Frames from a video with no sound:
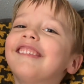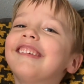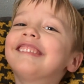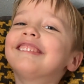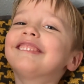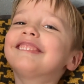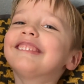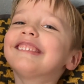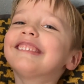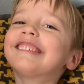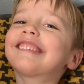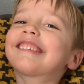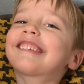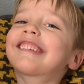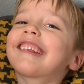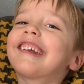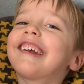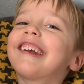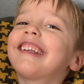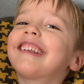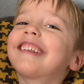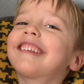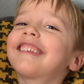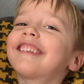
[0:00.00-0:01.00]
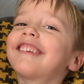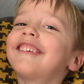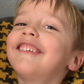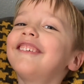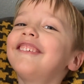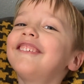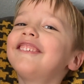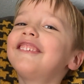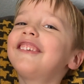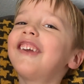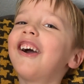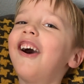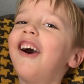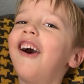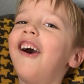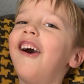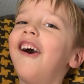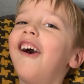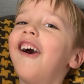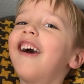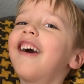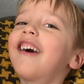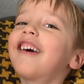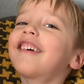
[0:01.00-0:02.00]
birthday to
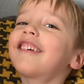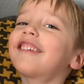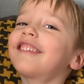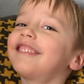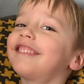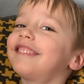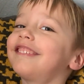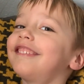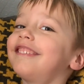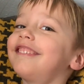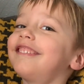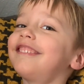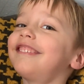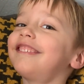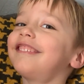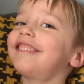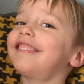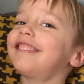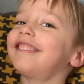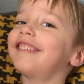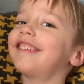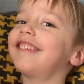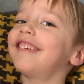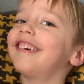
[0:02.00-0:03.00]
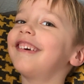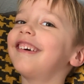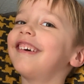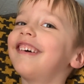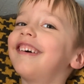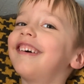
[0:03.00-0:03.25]
Cox. To Cox?